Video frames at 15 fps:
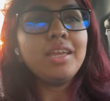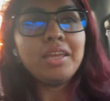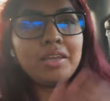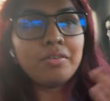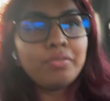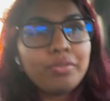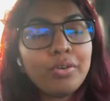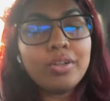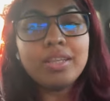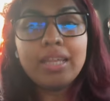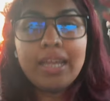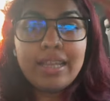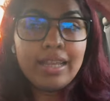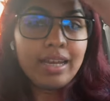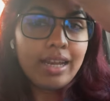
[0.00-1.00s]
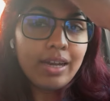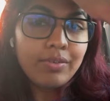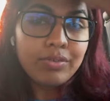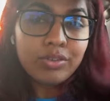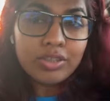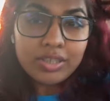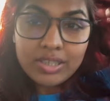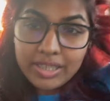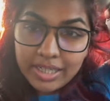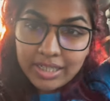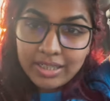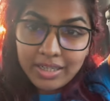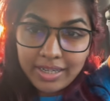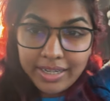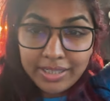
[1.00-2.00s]
If not that, then I'll have to just
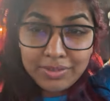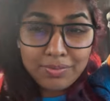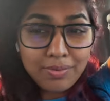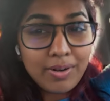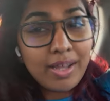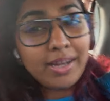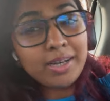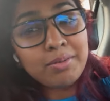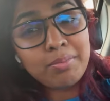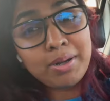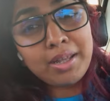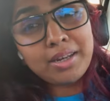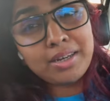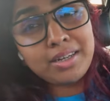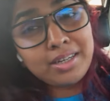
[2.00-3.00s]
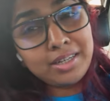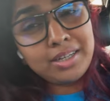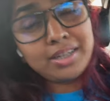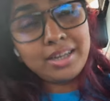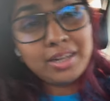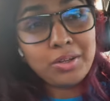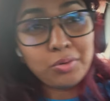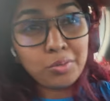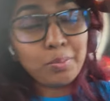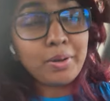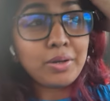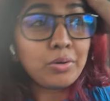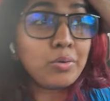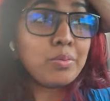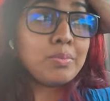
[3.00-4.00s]
take the next flight, but I really, really hope I
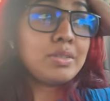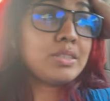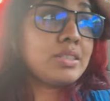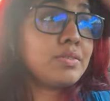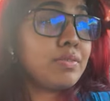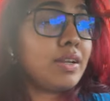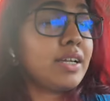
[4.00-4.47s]
don't miss the